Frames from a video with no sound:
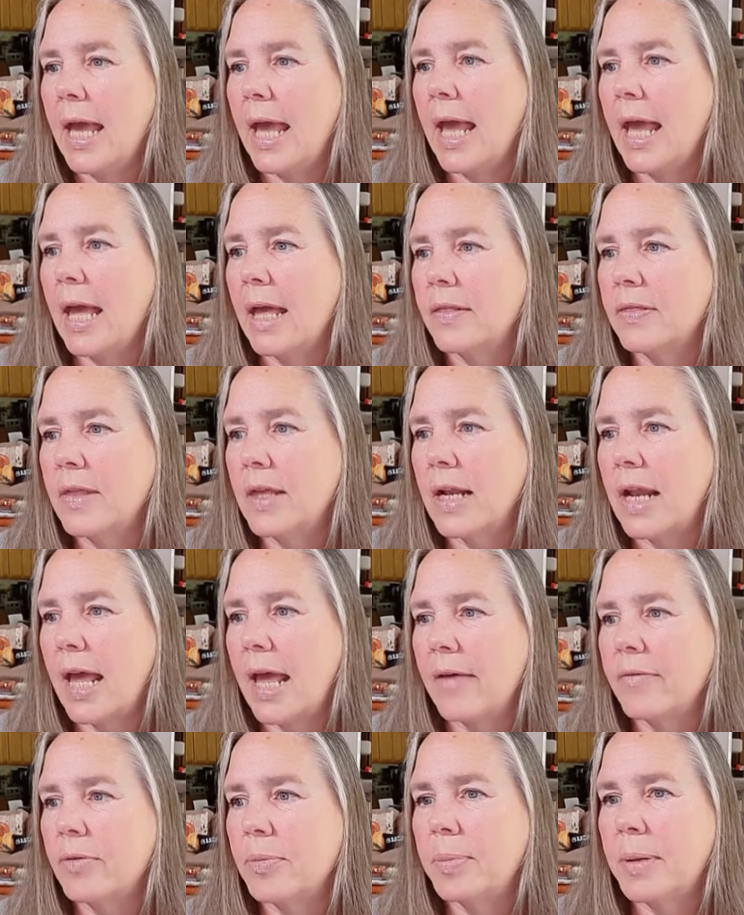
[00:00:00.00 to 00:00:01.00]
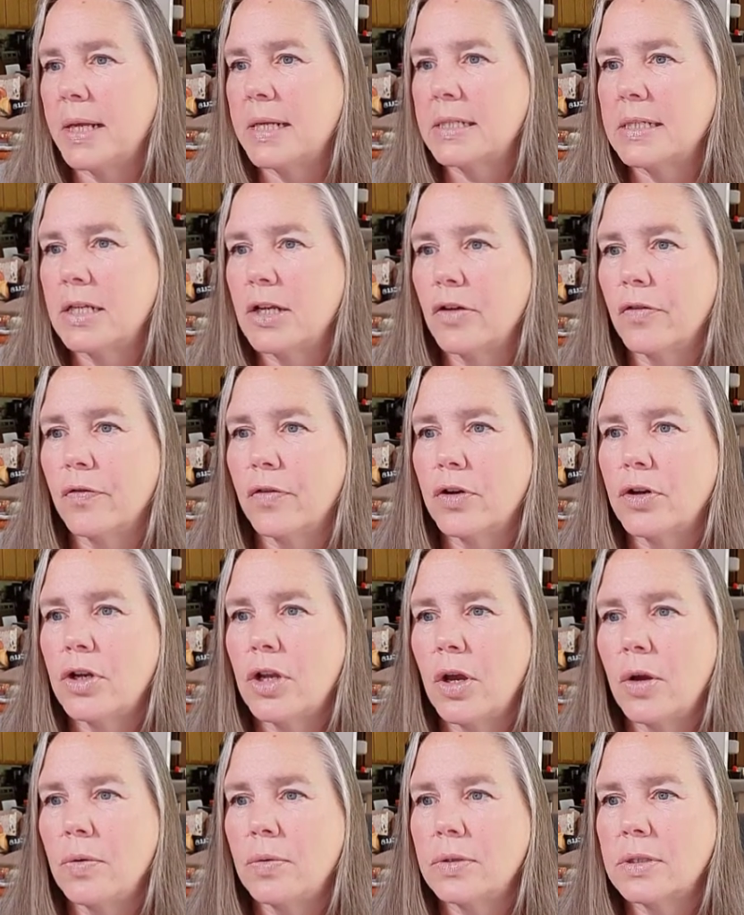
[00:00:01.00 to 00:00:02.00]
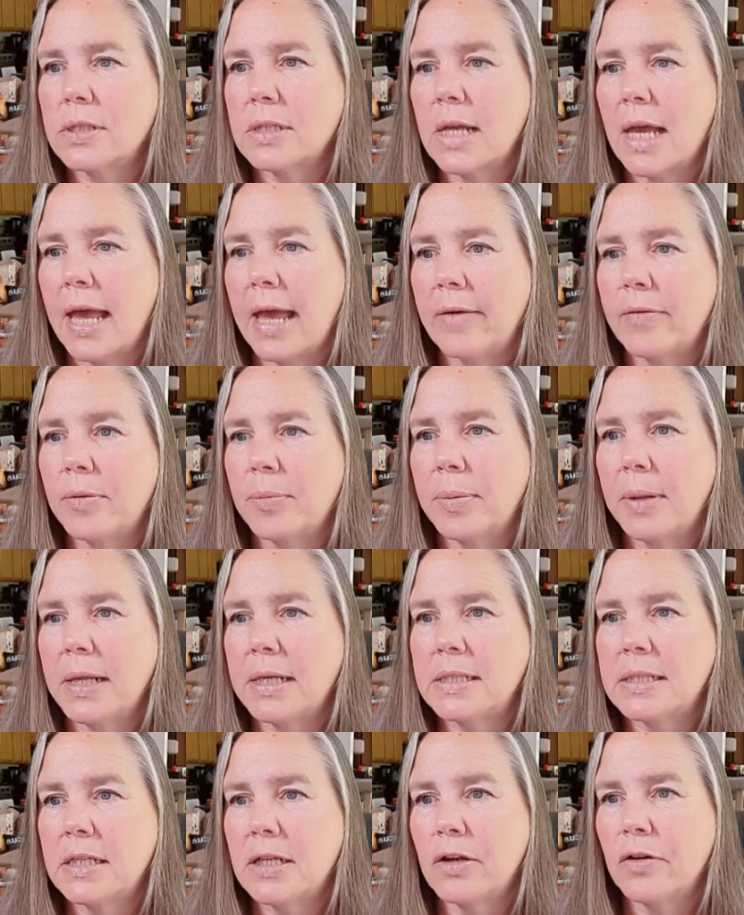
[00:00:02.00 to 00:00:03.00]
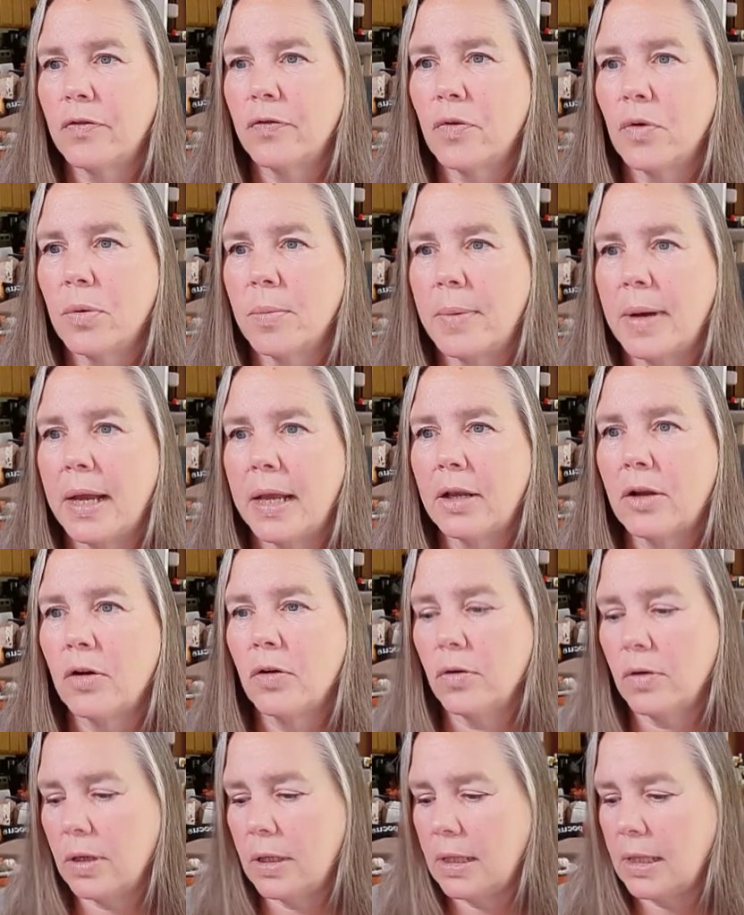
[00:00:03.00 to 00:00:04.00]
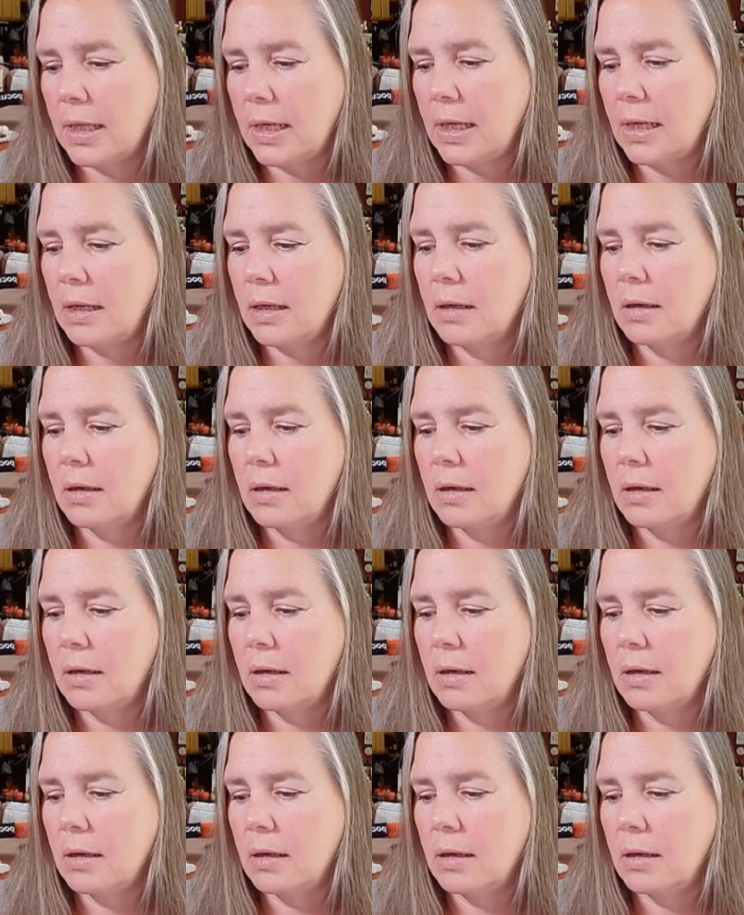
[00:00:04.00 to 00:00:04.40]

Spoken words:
And then I have a place here for notes. I have a place here for my currently,